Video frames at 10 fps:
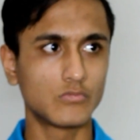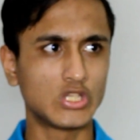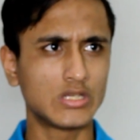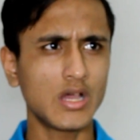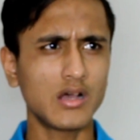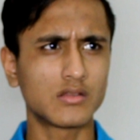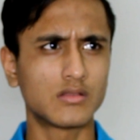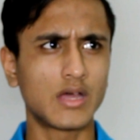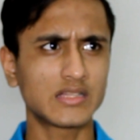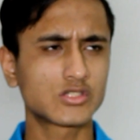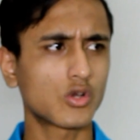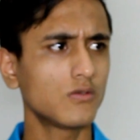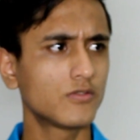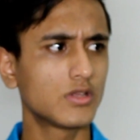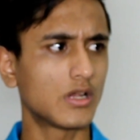Yeah, that's all
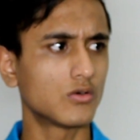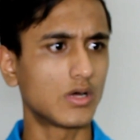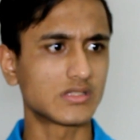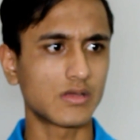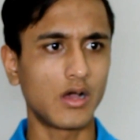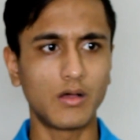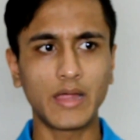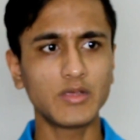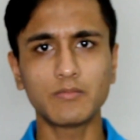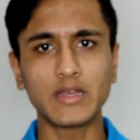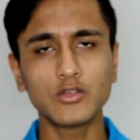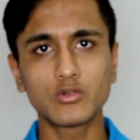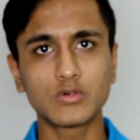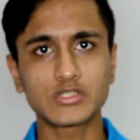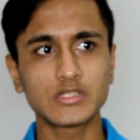for the LORs. I mean, many
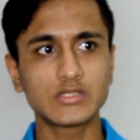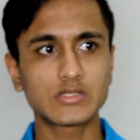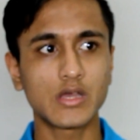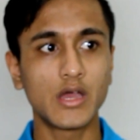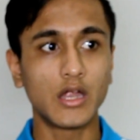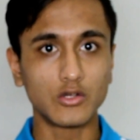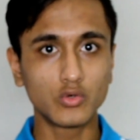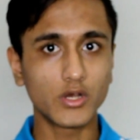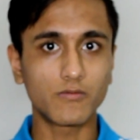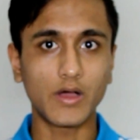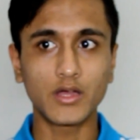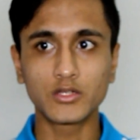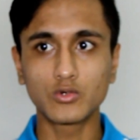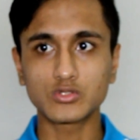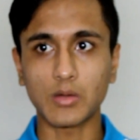universities do require you
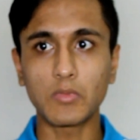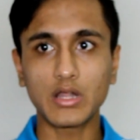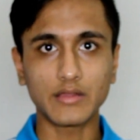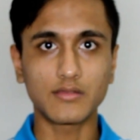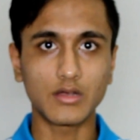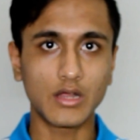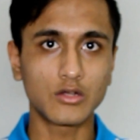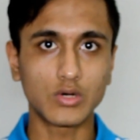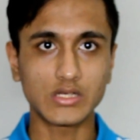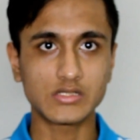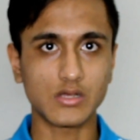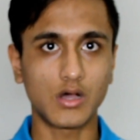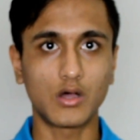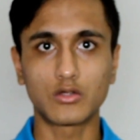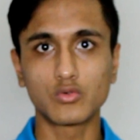to submit like 3 LORs,
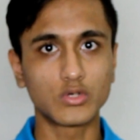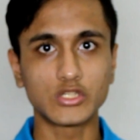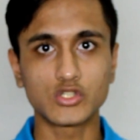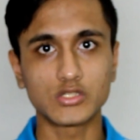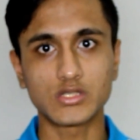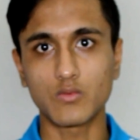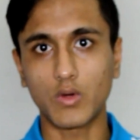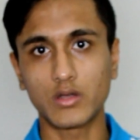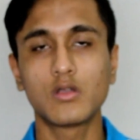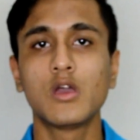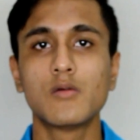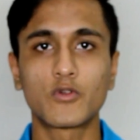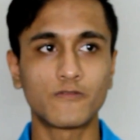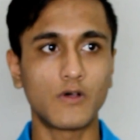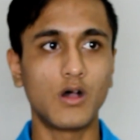2 teachers and
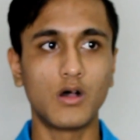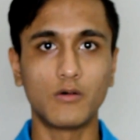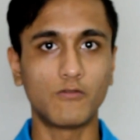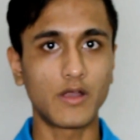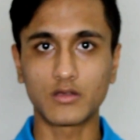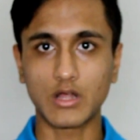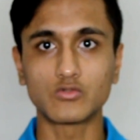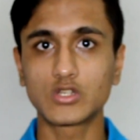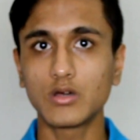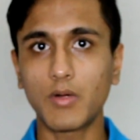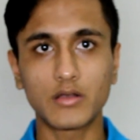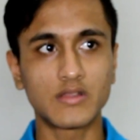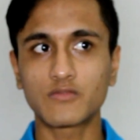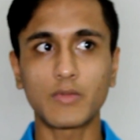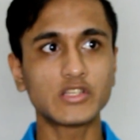one counselor, but
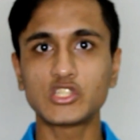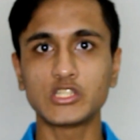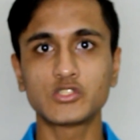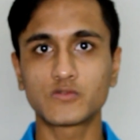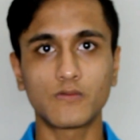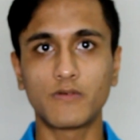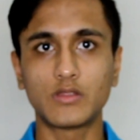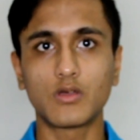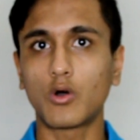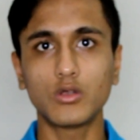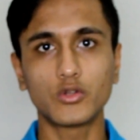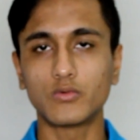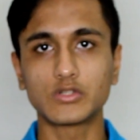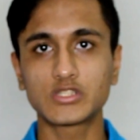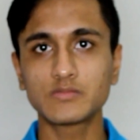this might change with all
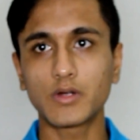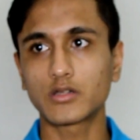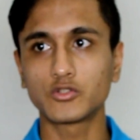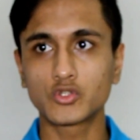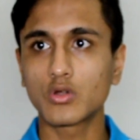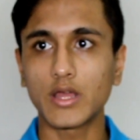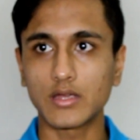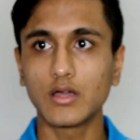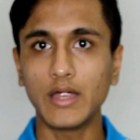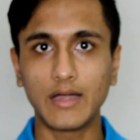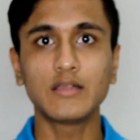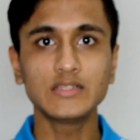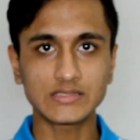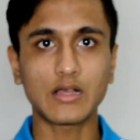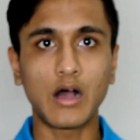universities, but you should like at
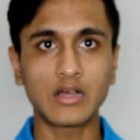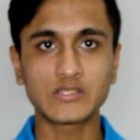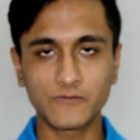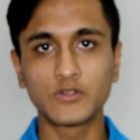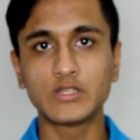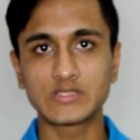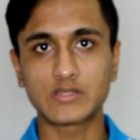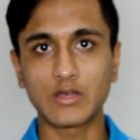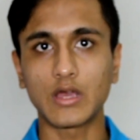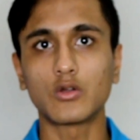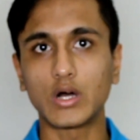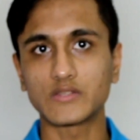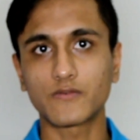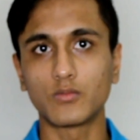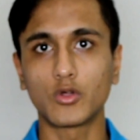least ask for these 3 LORs
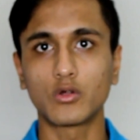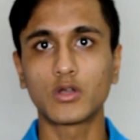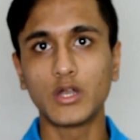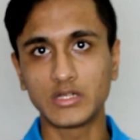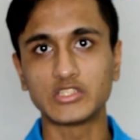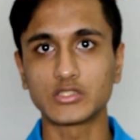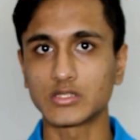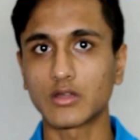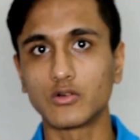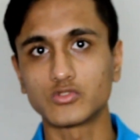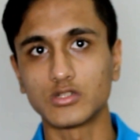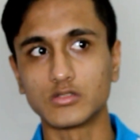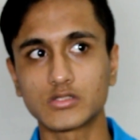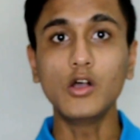from your teachers and counselors.